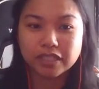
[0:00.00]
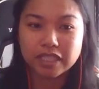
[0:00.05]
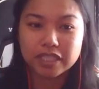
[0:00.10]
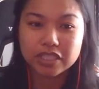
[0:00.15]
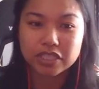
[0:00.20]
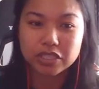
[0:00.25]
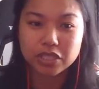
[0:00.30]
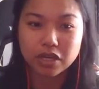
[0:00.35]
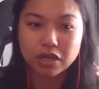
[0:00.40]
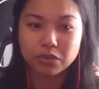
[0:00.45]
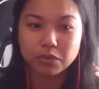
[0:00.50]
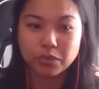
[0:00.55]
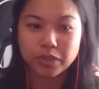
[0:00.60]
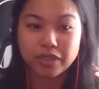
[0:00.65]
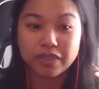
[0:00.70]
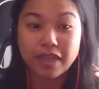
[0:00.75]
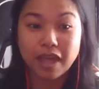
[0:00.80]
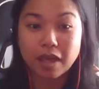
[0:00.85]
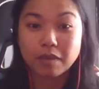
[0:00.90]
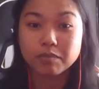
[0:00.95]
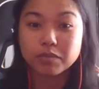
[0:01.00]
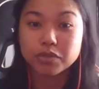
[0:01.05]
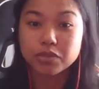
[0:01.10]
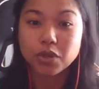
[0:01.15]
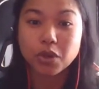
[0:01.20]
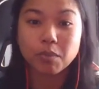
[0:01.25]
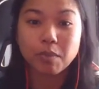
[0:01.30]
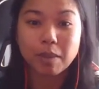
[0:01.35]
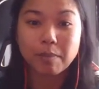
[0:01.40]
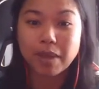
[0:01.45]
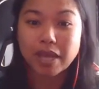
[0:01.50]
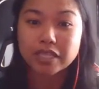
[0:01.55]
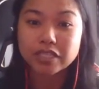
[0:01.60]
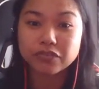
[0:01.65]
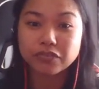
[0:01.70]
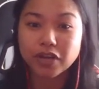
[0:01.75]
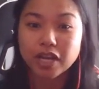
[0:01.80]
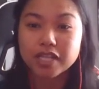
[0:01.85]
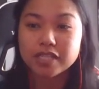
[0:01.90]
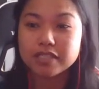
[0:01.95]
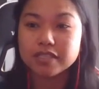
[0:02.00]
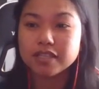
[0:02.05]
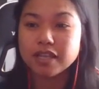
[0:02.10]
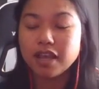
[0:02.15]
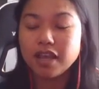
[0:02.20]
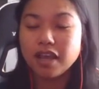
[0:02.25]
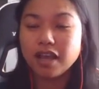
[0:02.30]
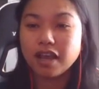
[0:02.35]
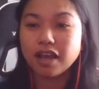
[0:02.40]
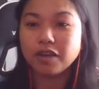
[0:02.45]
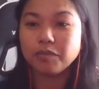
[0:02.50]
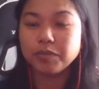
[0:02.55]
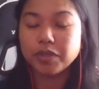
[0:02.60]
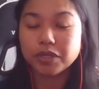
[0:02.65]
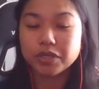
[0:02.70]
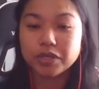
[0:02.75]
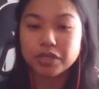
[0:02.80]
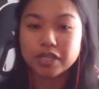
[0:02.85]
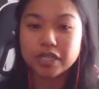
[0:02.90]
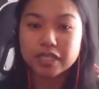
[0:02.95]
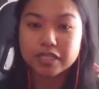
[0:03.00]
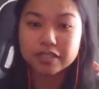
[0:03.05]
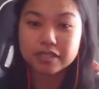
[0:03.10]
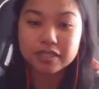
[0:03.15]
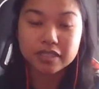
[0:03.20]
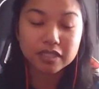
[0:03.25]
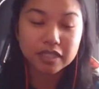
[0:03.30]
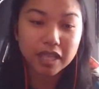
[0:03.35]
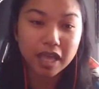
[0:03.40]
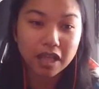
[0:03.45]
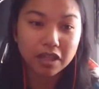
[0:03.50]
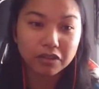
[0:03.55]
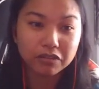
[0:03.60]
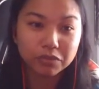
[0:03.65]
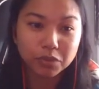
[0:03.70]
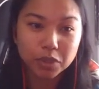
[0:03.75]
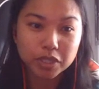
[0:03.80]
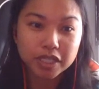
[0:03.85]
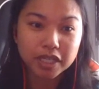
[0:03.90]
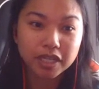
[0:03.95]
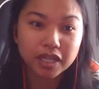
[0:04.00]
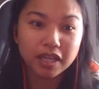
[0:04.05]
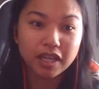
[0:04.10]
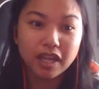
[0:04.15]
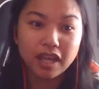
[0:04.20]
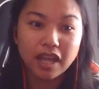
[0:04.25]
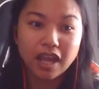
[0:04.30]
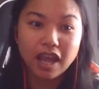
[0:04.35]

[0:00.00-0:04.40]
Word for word: Let's start with them. So my best friends that are still in California,